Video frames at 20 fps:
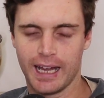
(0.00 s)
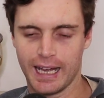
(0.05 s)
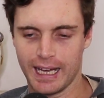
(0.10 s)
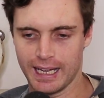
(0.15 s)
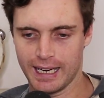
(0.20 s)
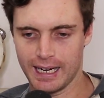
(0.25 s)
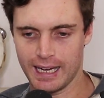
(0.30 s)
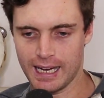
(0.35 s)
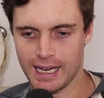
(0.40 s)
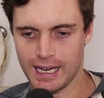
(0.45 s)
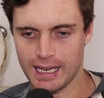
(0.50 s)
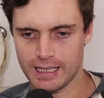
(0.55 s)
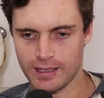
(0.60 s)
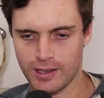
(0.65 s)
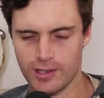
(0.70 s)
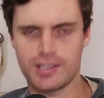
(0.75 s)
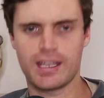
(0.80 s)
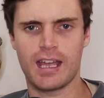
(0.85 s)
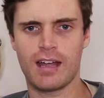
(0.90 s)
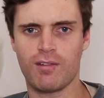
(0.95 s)
and he
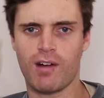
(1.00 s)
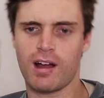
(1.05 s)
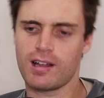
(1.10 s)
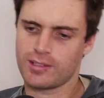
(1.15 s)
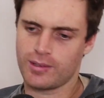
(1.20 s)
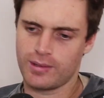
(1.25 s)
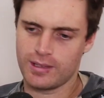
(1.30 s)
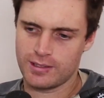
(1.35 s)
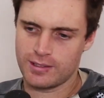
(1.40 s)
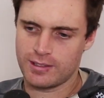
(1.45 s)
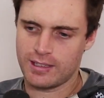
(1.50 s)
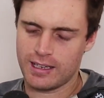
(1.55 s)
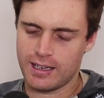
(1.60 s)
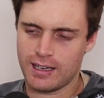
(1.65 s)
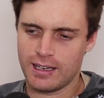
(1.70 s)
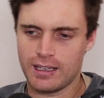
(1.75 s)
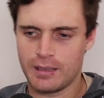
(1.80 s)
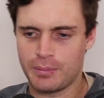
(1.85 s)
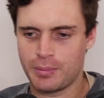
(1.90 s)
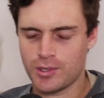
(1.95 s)
goes, yeah, right. So he did
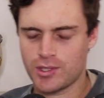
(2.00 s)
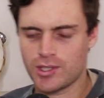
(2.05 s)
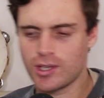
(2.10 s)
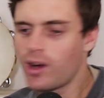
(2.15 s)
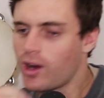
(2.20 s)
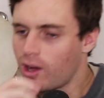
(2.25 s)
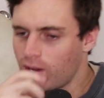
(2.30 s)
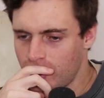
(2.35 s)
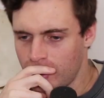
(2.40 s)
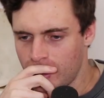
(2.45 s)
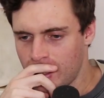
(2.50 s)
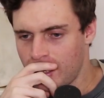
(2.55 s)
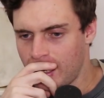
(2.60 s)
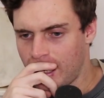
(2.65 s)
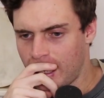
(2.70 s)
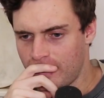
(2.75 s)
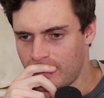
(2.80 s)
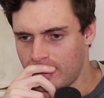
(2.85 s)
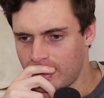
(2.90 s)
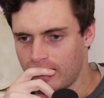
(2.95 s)
it. He puts it on,
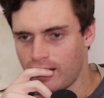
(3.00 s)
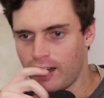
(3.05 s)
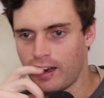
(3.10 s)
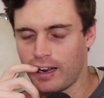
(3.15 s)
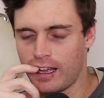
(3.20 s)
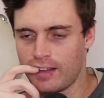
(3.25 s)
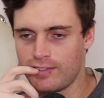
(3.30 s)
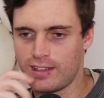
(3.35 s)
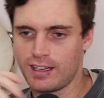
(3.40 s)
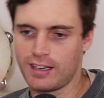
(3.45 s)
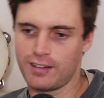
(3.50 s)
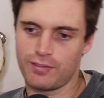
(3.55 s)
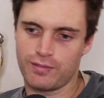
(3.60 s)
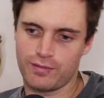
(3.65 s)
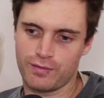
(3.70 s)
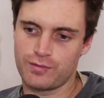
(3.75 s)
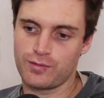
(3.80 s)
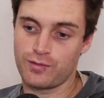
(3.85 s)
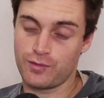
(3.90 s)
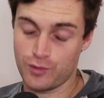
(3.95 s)
and then it,
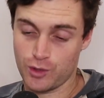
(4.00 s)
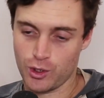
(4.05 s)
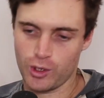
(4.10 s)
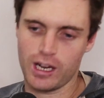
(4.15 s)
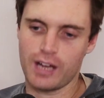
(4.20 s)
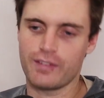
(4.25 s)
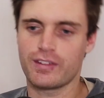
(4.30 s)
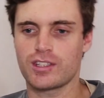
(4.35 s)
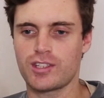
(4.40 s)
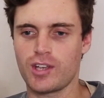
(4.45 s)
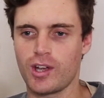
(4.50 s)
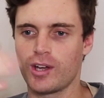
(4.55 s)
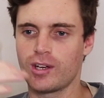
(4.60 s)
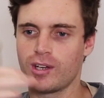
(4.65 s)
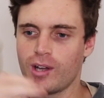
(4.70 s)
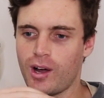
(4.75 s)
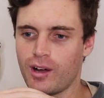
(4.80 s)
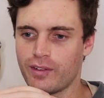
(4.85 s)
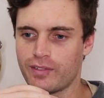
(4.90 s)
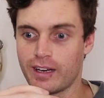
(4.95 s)
sure enough, it
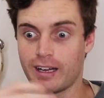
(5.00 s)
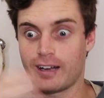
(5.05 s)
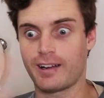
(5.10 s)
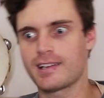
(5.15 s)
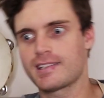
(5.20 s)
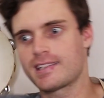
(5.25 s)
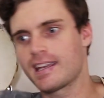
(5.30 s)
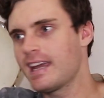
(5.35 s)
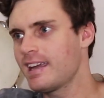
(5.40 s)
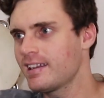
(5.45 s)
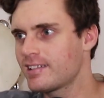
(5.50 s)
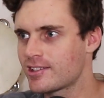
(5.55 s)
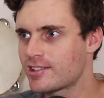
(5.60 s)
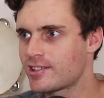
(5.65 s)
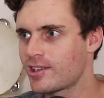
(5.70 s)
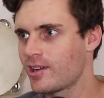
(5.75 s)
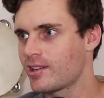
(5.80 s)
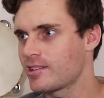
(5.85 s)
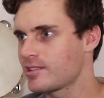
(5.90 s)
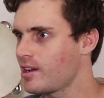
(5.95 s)
turned off. And I go, see, it
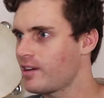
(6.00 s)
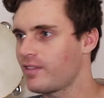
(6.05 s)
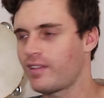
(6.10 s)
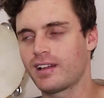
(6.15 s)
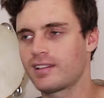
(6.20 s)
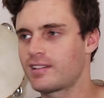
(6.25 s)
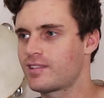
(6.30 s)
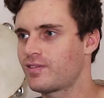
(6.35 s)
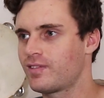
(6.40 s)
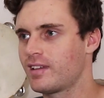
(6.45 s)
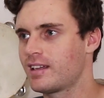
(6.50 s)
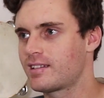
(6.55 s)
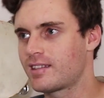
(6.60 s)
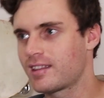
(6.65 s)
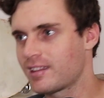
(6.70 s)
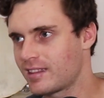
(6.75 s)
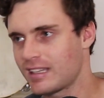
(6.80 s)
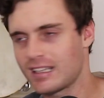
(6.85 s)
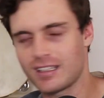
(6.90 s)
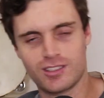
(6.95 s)
just turns off.
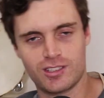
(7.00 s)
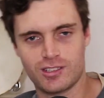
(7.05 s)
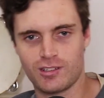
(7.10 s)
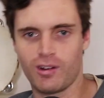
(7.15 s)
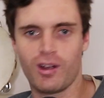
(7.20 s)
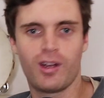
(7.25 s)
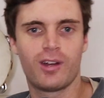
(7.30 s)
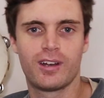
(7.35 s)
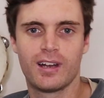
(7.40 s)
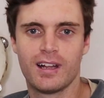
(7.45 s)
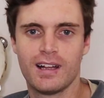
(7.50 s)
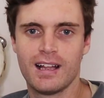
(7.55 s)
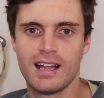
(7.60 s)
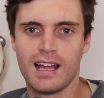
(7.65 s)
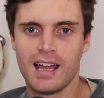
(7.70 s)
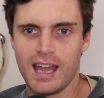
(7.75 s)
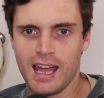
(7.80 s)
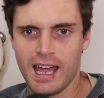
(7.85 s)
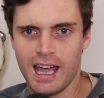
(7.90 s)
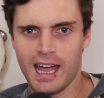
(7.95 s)
The thing's screwed.
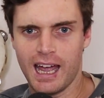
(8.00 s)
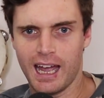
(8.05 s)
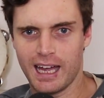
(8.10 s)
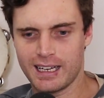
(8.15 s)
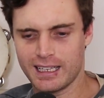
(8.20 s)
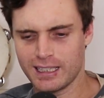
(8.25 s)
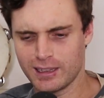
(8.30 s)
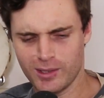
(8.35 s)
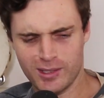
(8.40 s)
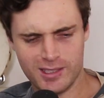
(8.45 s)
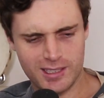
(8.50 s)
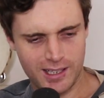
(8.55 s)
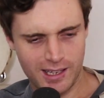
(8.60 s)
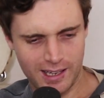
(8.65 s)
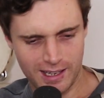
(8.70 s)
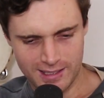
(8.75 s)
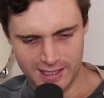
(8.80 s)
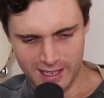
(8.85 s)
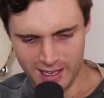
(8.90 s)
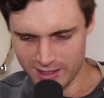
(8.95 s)
And he looks
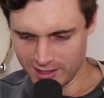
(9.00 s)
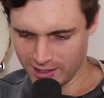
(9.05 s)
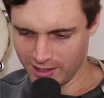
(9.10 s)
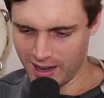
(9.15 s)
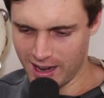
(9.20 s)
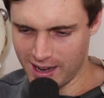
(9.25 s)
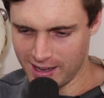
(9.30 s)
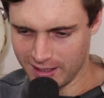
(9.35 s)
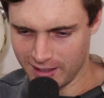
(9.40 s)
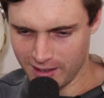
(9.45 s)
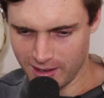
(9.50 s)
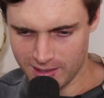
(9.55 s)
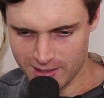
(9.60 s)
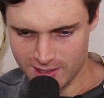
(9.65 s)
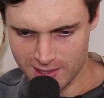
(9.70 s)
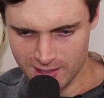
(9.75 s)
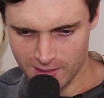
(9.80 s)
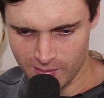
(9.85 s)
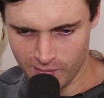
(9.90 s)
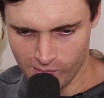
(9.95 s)
kind of down on the ground and he
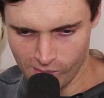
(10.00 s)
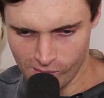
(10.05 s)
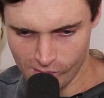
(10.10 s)
goes,